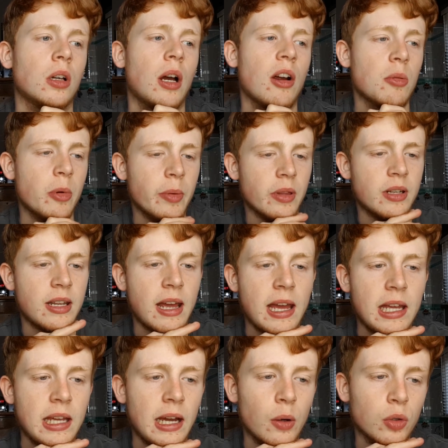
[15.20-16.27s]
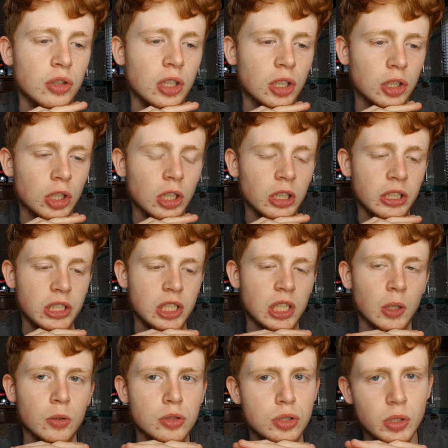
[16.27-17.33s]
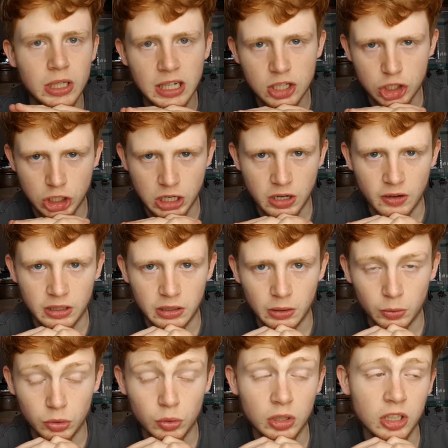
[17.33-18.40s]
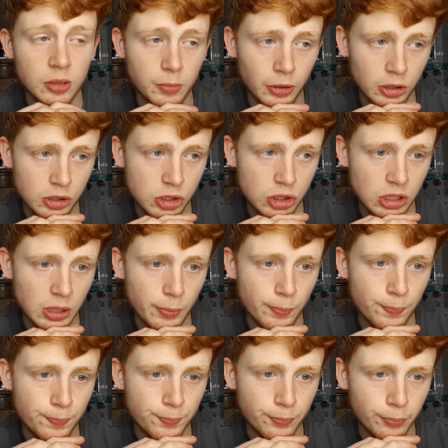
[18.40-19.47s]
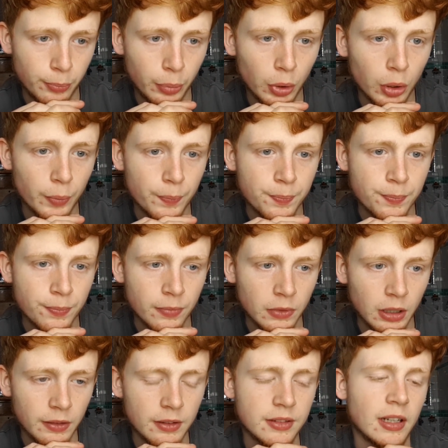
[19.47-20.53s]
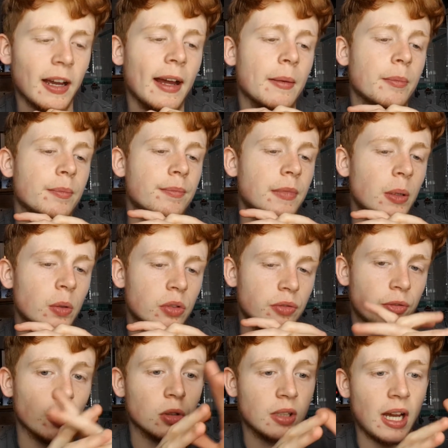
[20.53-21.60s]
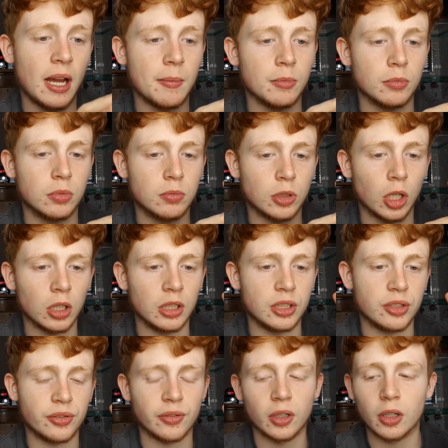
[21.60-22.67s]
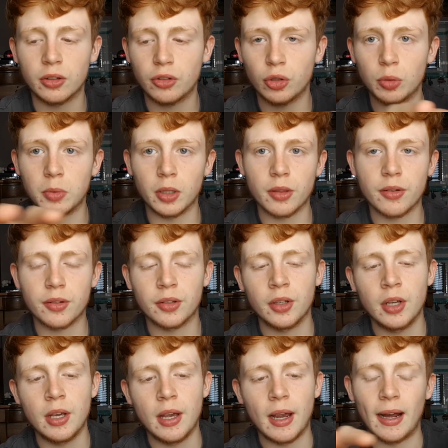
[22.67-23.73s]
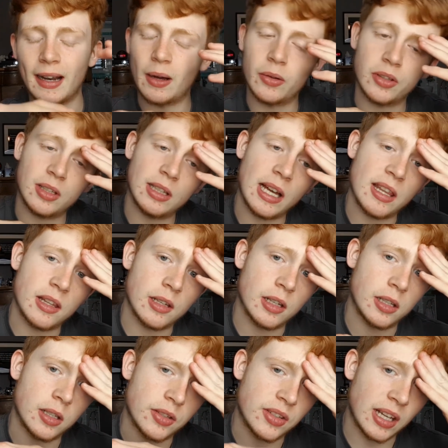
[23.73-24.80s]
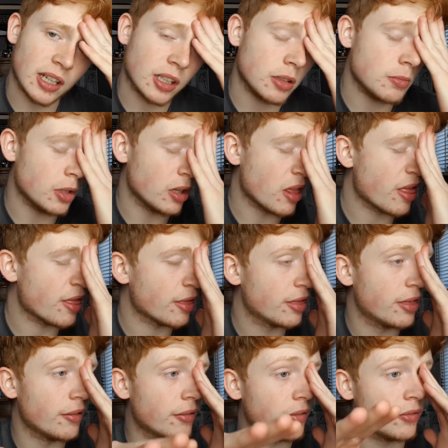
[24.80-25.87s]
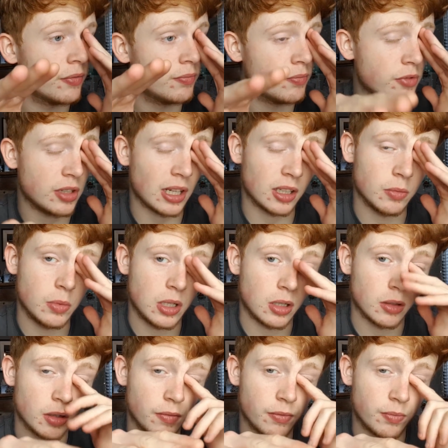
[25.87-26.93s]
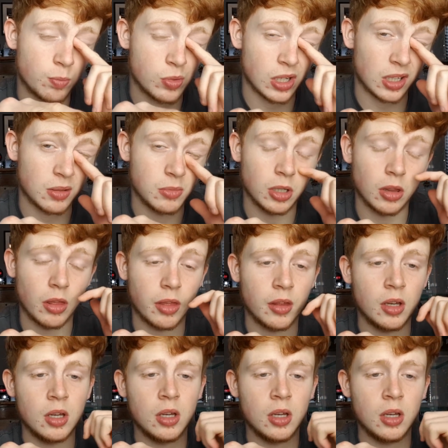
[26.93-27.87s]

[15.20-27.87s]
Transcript: I remember the day I was at college. I was doing engineering. I was doing an apprenticeship. But at the time, it was full-time college for 2 months. And I was in, the second week of the second month.